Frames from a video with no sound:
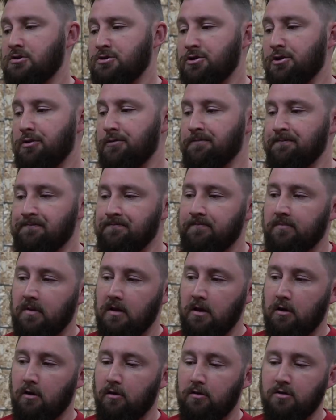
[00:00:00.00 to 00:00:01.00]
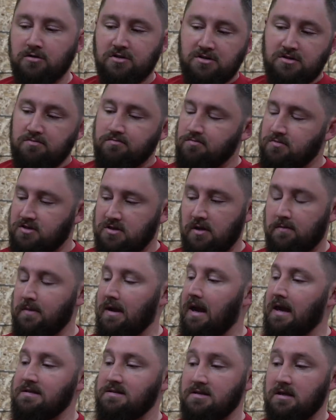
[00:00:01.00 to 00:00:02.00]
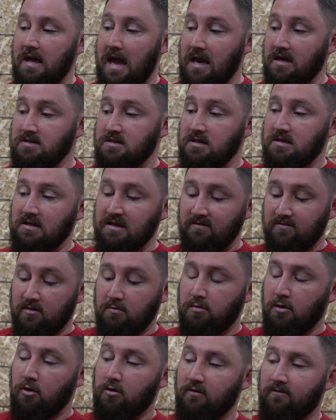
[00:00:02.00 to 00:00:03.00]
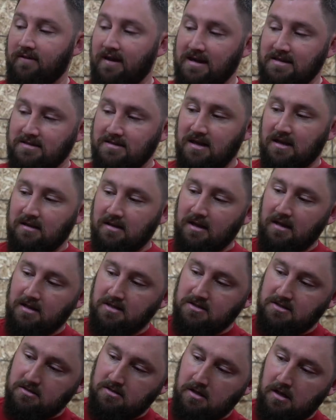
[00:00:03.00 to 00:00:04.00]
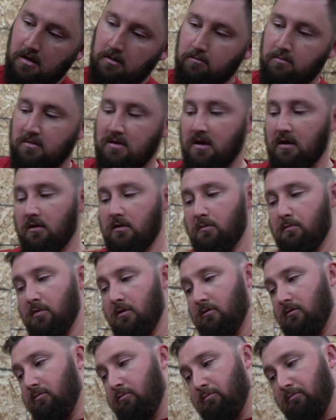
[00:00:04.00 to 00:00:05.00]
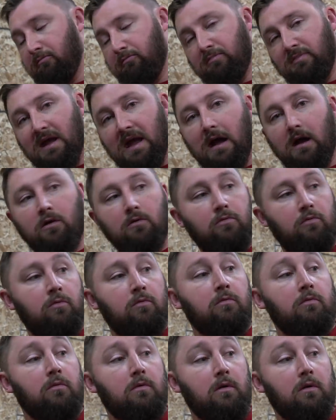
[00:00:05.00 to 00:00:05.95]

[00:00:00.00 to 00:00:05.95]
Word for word: So, you know, there's some guys that actually leave their bow in a vise like this and tilt the bow down,